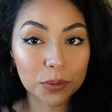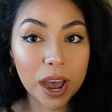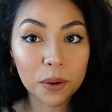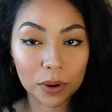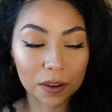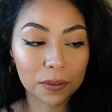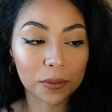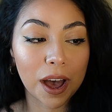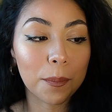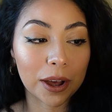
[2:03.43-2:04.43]
why I
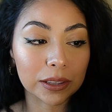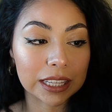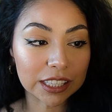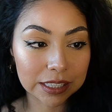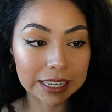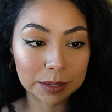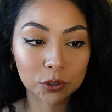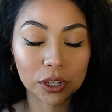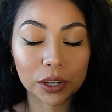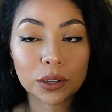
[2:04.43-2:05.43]
rave about this steam
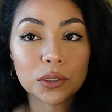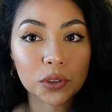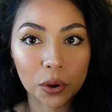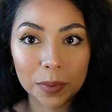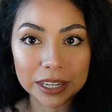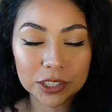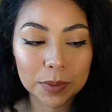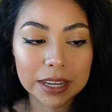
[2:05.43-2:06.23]
straightener so much,